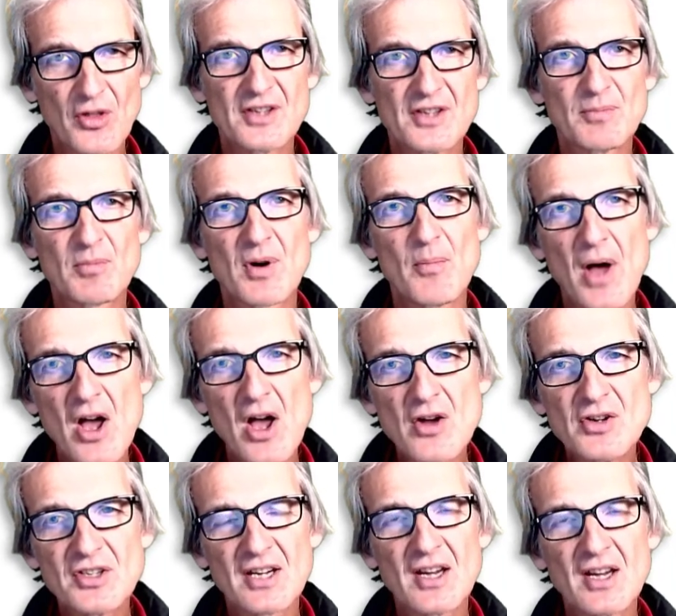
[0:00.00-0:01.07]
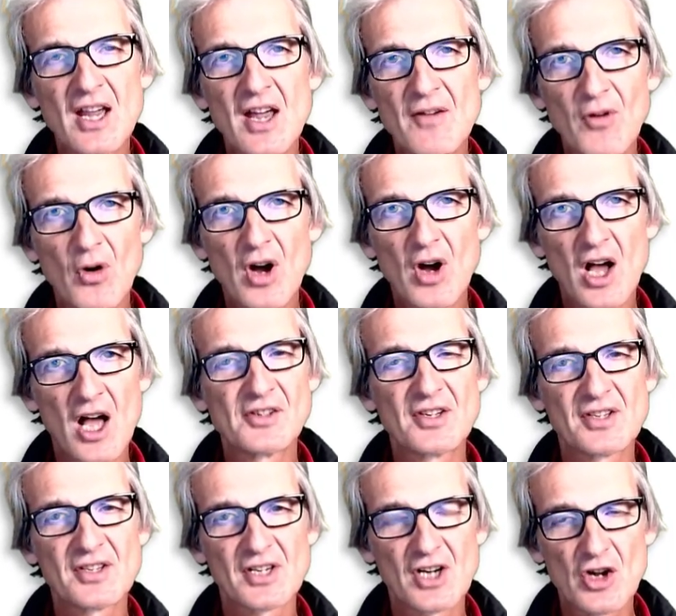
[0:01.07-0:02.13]
is proposing 4 hearts
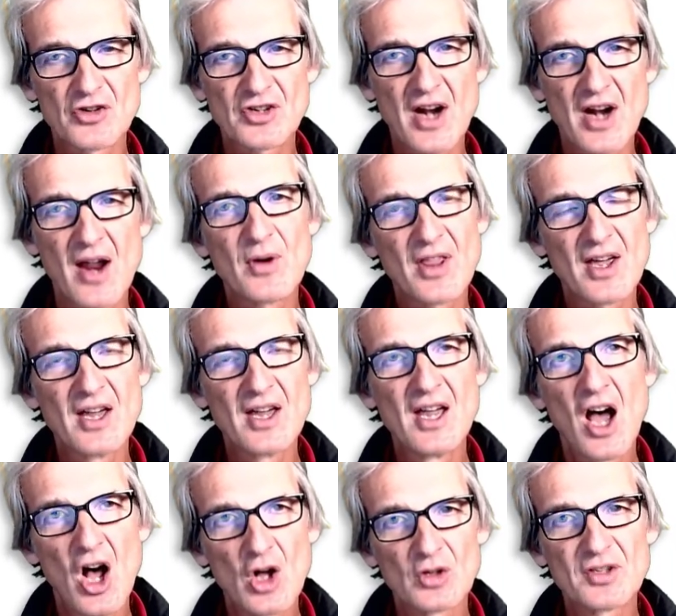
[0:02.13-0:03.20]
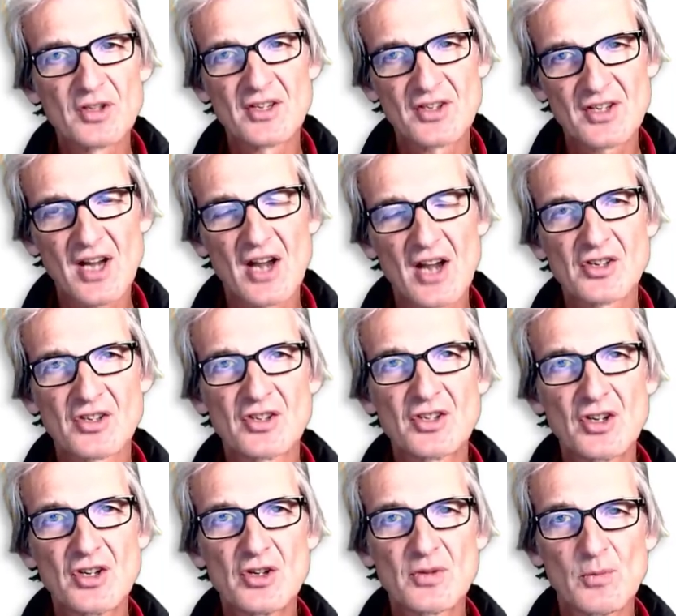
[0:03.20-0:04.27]
as a contract with a holding such as
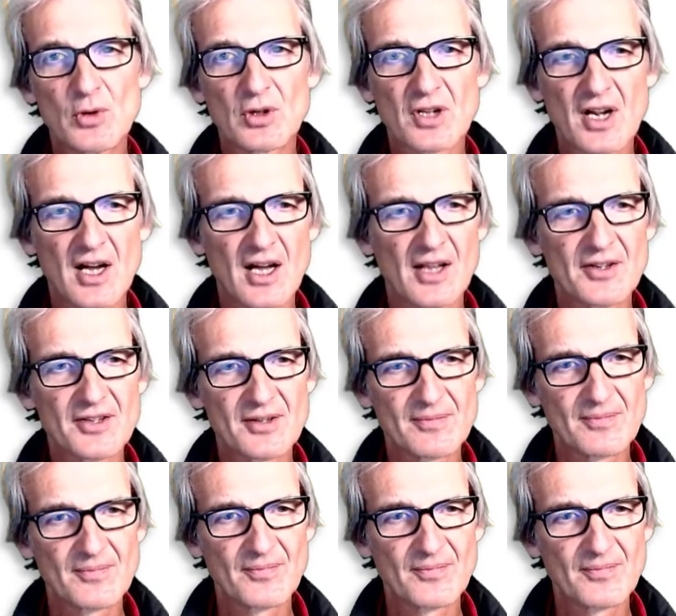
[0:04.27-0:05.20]
2 small cards.